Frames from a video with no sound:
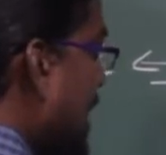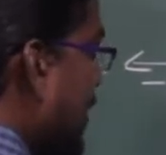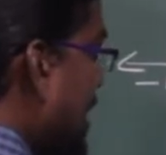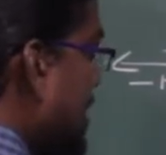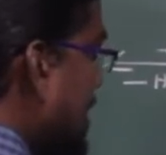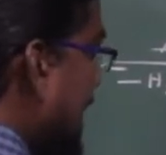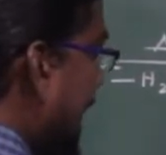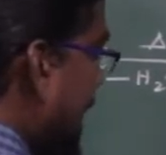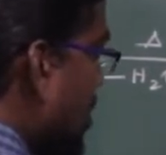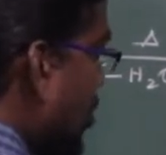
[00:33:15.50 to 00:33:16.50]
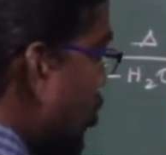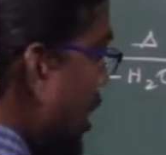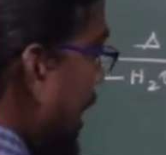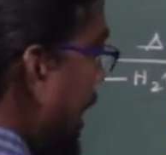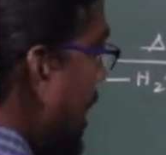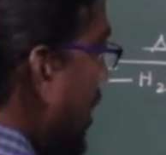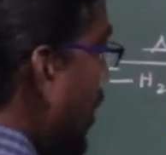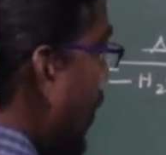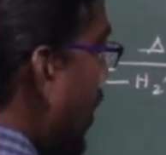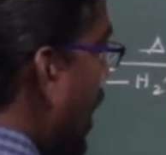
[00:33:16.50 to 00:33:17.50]
then
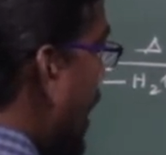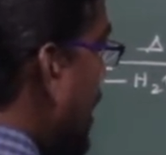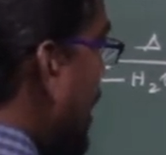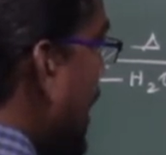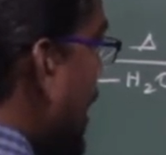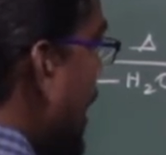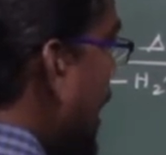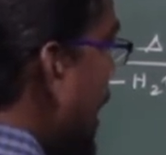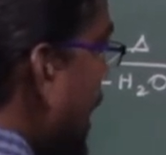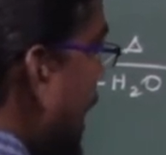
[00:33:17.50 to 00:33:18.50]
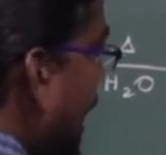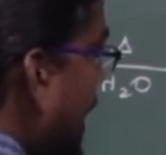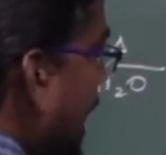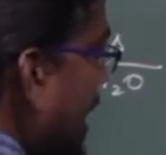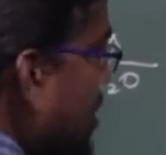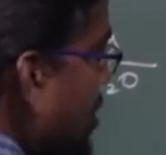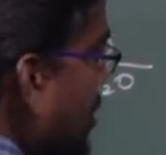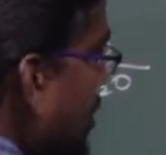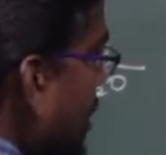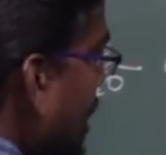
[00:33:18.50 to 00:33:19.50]
CH3 bond
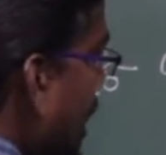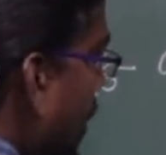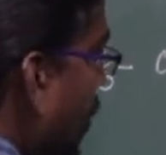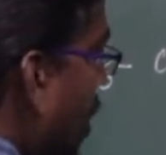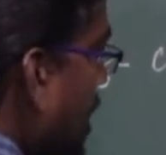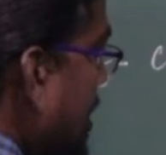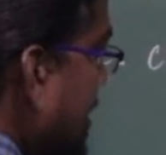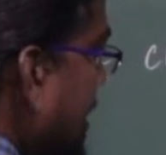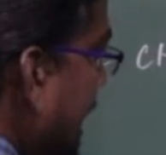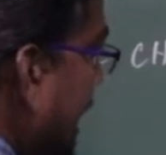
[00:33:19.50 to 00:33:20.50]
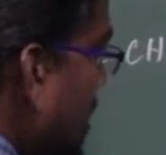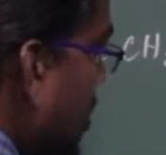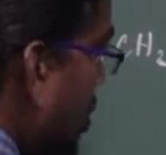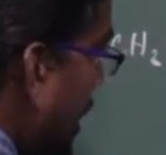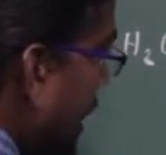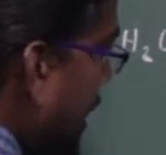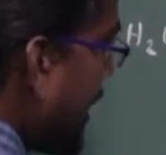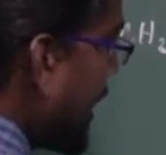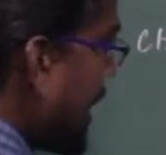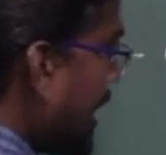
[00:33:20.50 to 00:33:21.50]
NH bond CH3
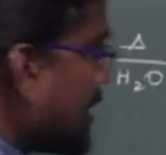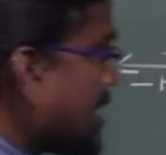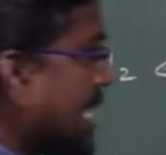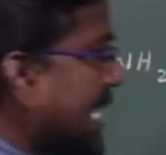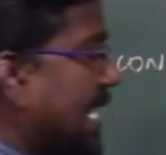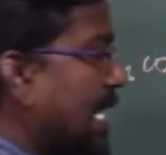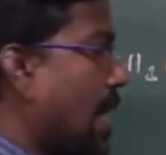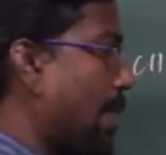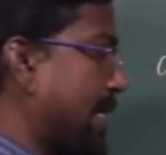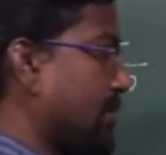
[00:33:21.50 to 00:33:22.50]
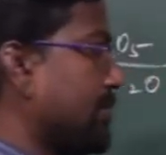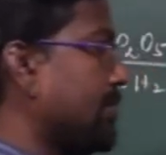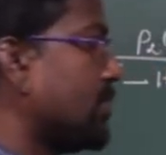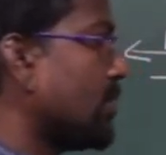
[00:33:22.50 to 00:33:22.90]
is a secondary amine.